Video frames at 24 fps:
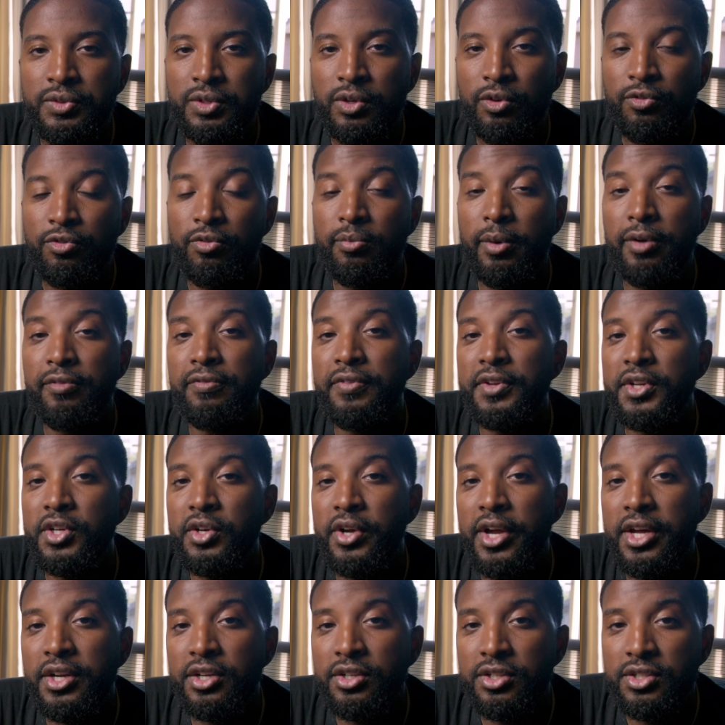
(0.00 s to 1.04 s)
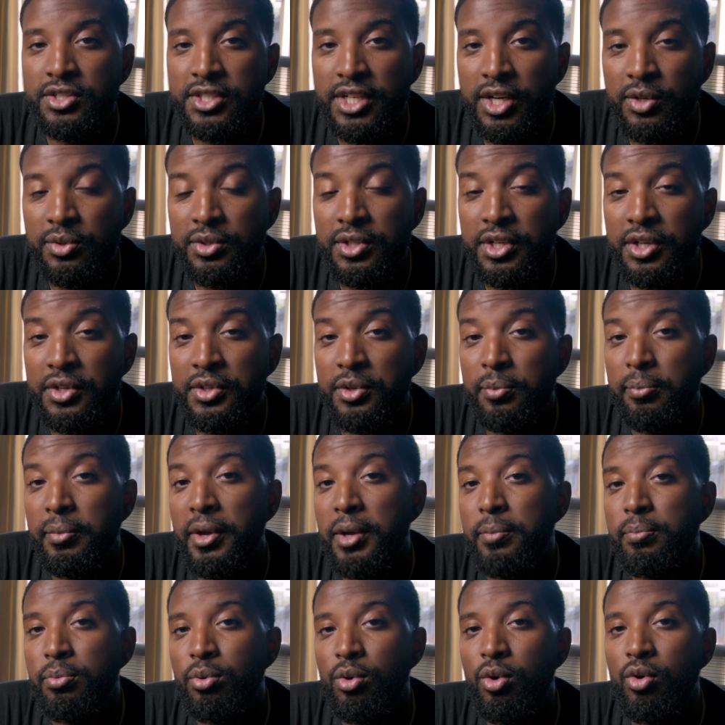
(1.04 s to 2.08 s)
For my video editors out there, the
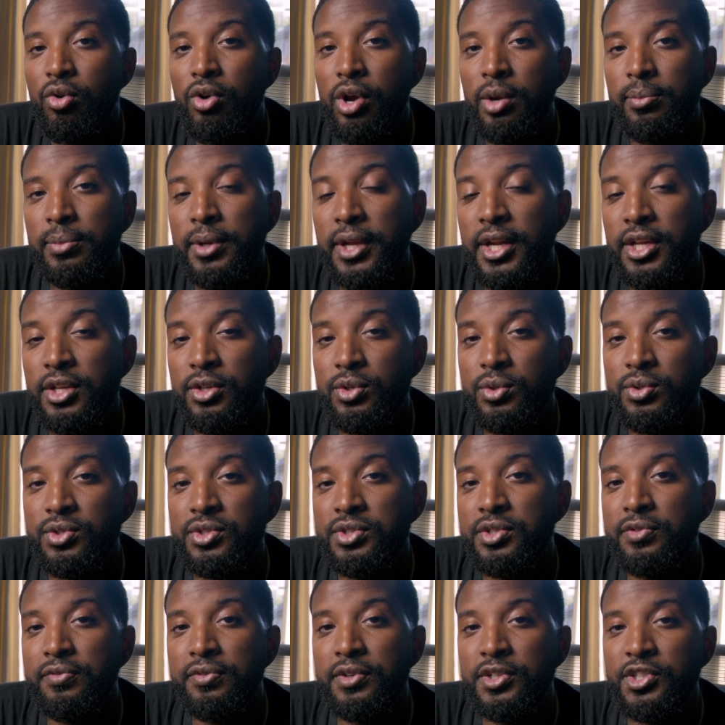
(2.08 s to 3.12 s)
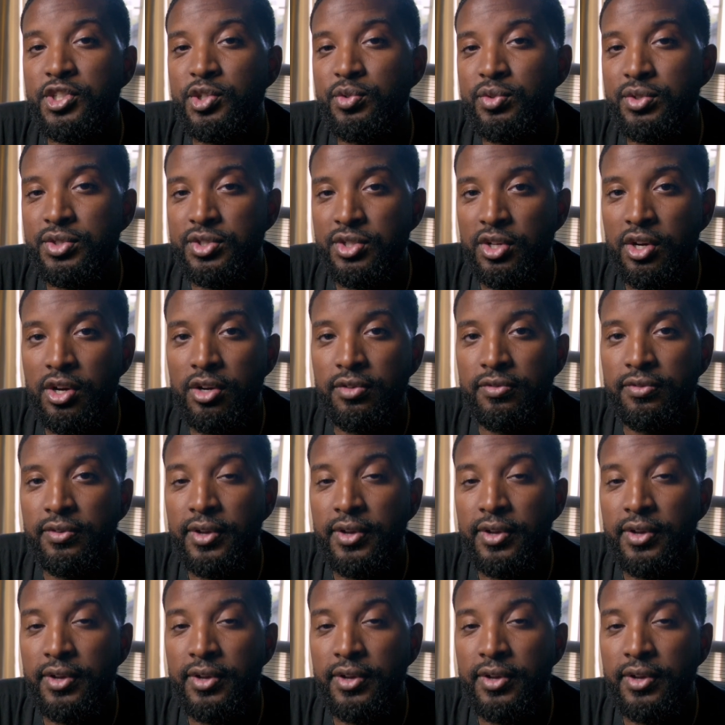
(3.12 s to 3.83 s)
main program that I use is DaVinci Resolve.